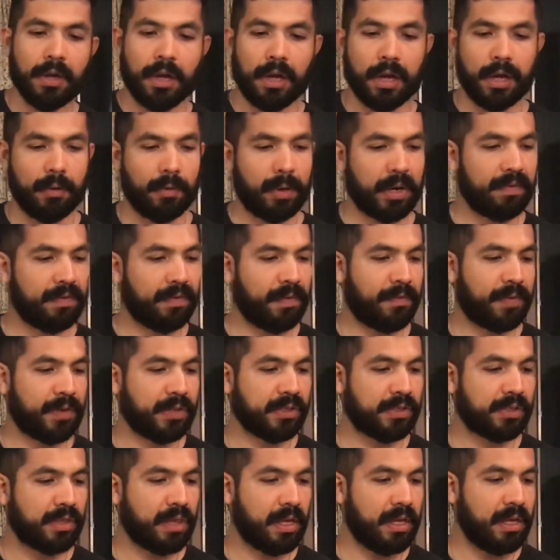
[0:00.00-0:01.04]
One of the
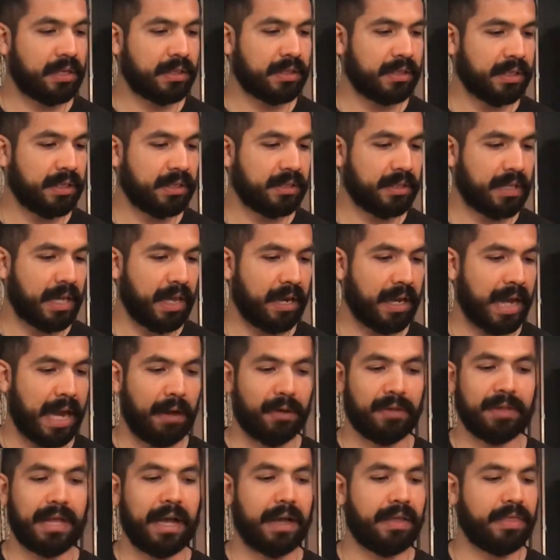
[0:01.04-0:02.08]
first things is that
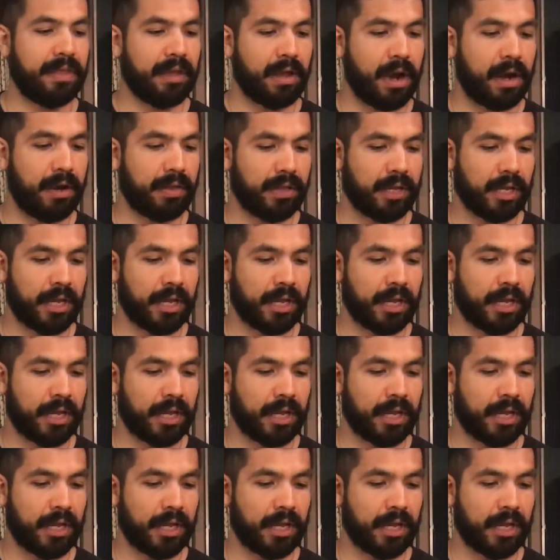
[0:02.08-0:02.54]
how light they are.